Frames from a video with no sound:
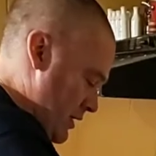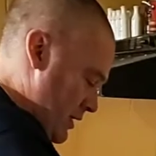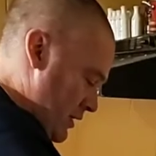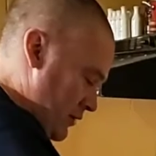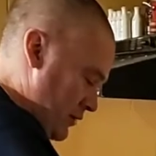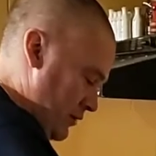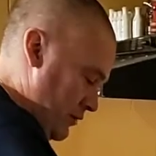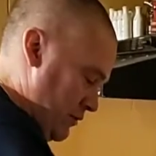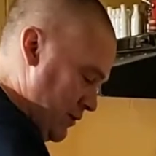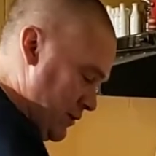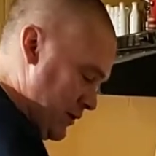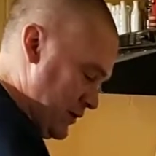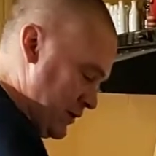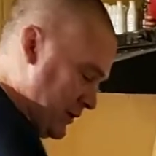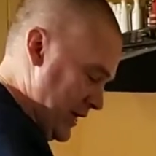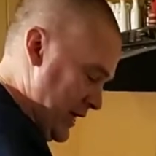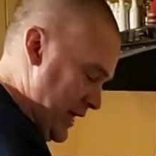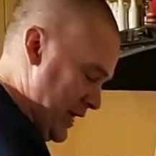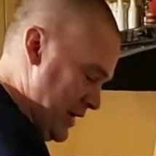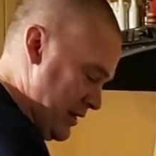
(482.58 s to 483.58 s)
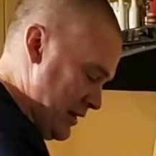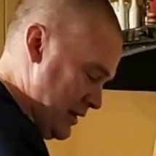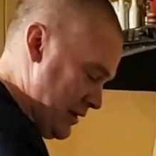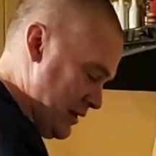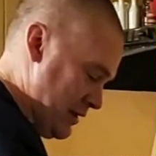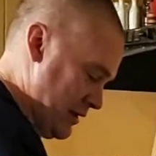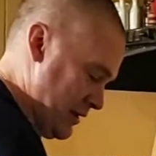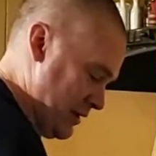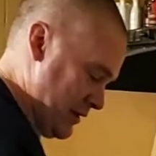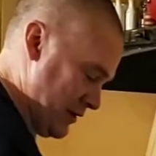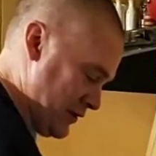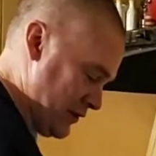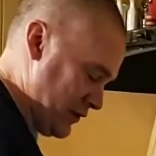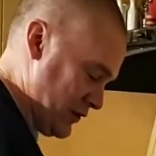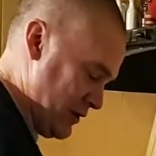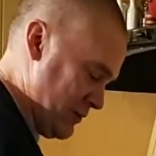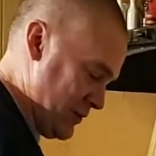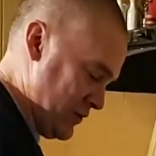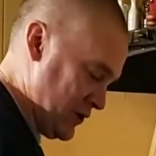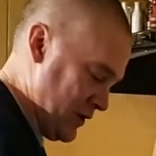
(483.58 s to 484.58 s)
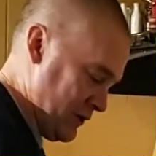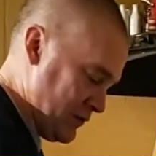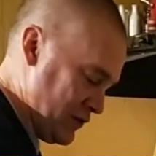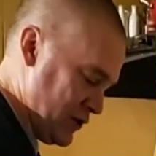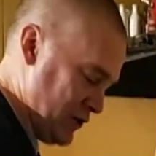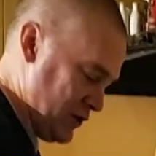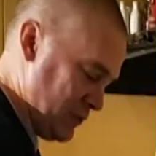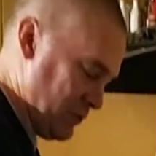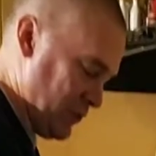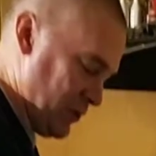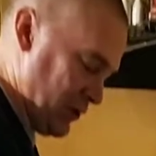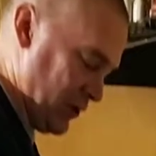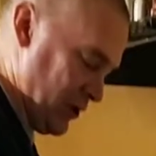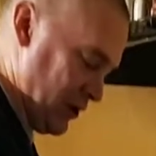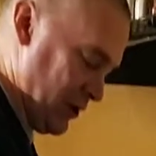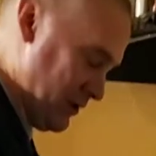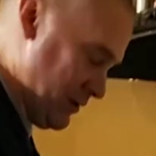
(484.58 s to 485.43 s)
So once again, this is going to be Chef G's burger.